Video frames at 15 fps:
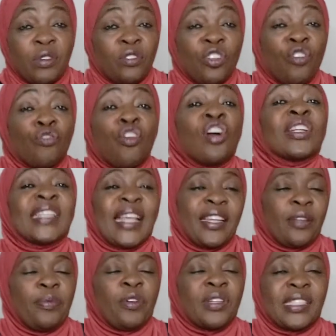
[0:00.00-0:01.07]
new content,
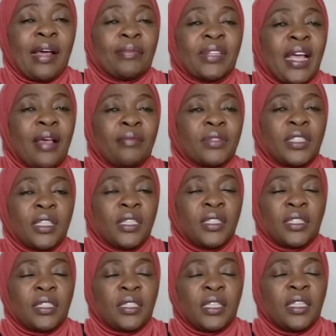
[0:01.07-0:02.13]
because sometimes
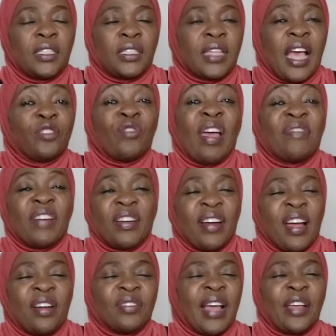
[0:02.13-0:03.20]
I drive
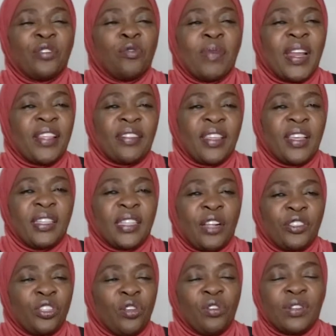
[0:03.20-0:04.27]
around, I do many things, I'll
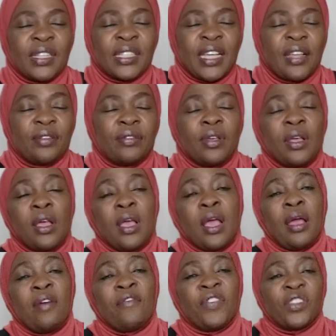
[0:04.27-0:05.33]
show you on the schedule.
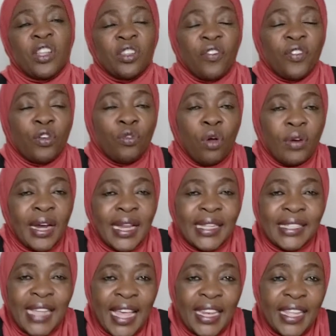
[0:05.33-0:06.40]
For those of you who already
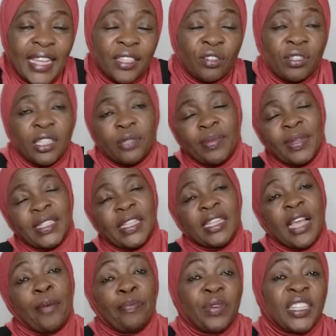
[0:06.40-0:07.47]
said yes to this message,
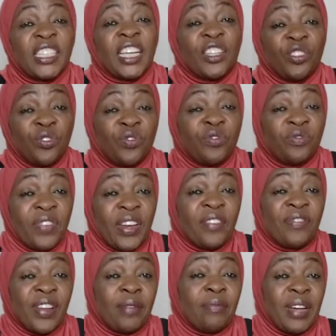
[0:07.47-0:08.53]
I appreciate you very,
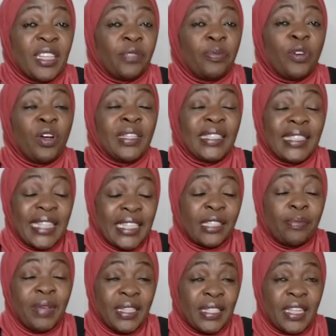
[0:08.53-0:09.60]
very much. Because this
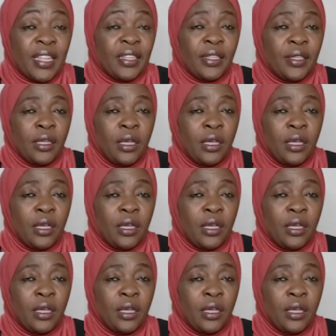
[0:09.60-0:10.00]
message,